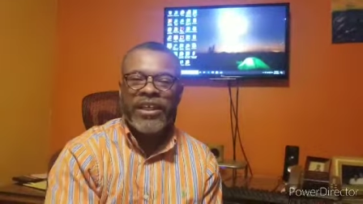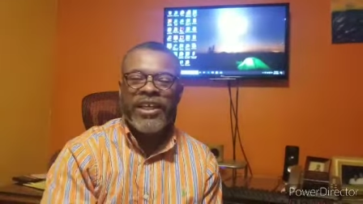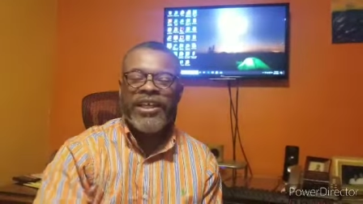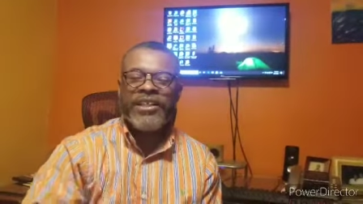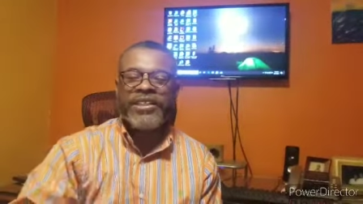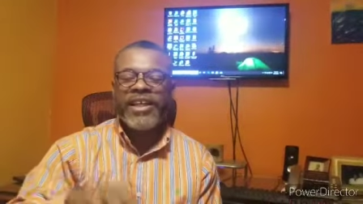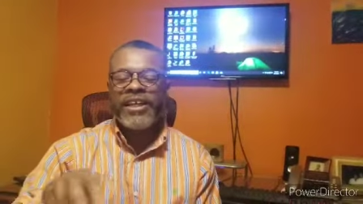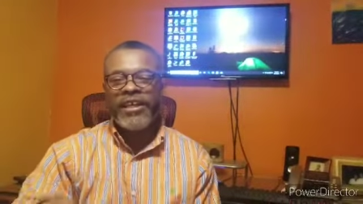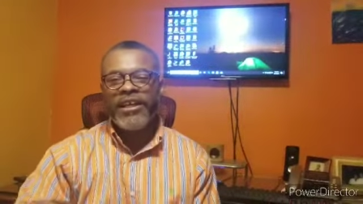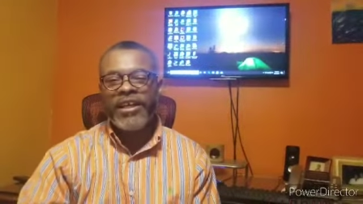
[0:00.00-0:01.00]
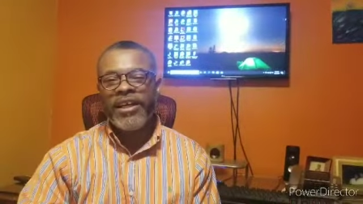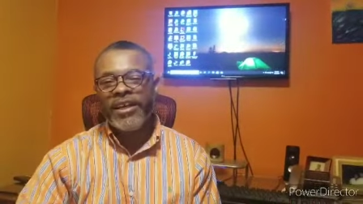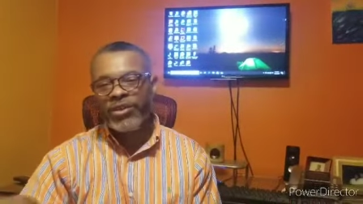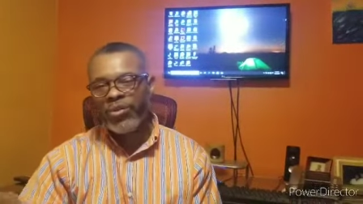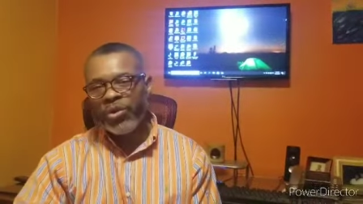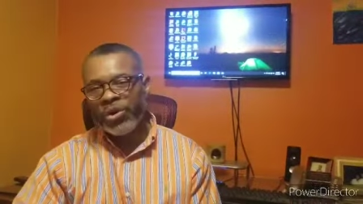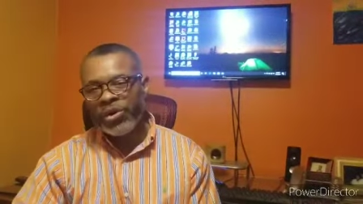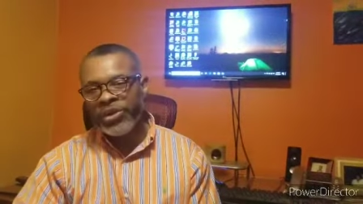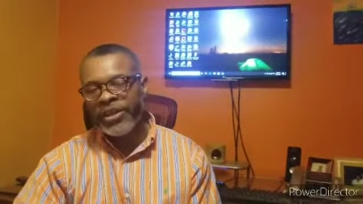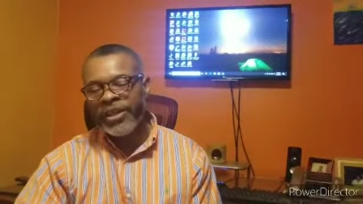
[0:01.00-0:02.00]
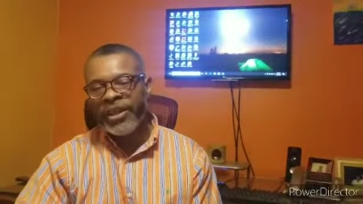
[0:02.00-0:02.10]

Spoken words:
He said in his word